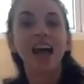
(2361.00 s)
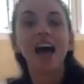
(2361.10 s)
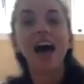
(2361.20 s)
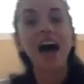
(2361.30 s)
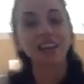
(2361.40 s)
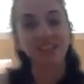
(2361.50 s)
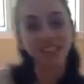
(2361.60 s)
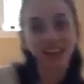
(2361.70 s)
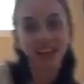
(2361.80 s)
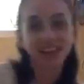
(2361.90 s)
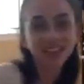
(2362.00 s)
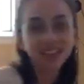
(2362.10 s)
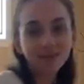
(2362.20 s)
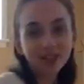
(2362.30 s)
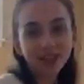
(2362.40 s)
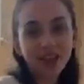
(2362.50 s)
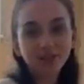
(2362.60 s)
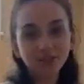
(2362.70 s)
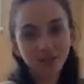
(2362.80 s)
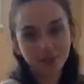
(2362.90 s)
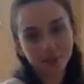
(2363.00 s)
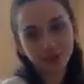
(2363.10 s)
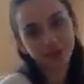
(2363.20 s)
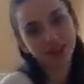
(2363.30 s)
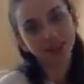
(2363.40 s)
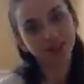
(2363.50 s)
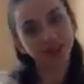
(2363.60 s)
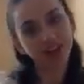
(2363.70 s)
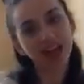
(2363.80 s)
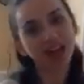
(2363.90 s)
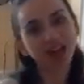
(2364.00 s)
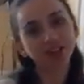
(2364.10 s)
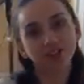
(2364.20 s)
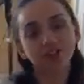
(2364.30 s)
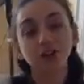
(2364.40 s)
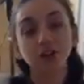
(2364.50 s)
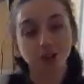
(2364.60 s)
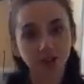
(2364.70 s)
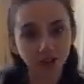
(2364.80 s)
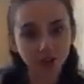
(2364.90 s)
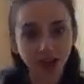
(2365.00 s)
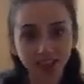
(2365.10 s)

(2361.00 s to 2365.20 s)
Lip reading: Exhale, step the left foot between your hands. Turn the back